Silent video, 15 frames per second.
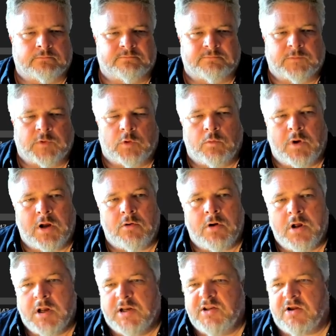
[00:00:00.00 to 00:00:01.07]
Well,
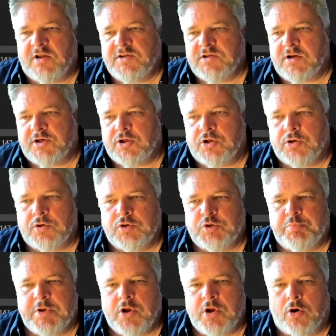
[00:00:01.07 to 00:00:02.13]
99 could
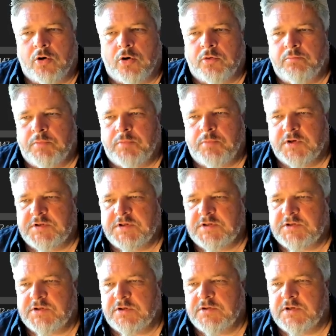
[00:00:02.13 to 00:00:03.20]
be on because this
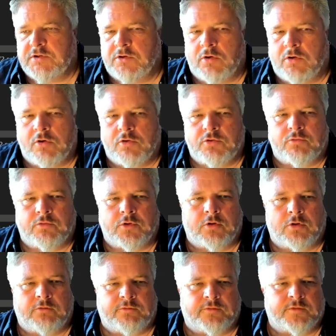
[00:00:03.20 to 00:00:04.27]
turn is an on or an
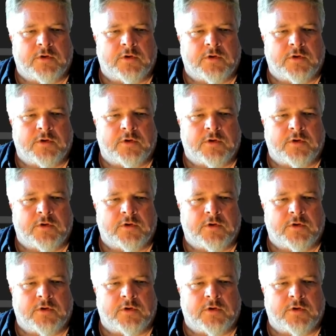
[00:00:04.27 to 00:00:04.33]
off.